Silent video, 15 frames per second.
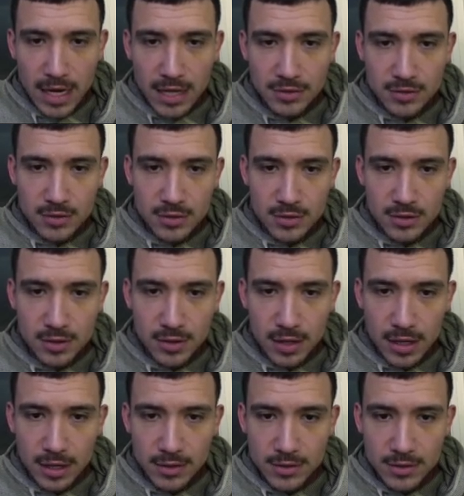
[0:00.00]
I, just,
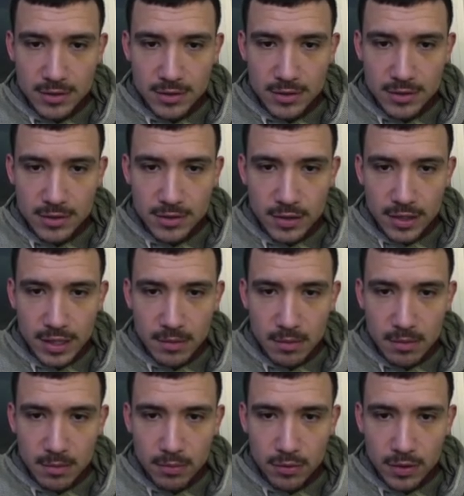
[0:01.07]
I start circling him
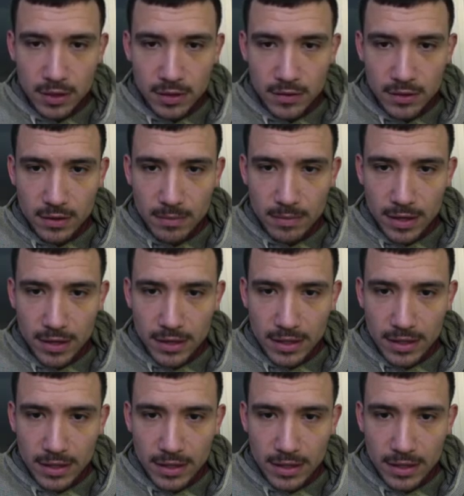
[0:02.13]
and pulling on the lapel.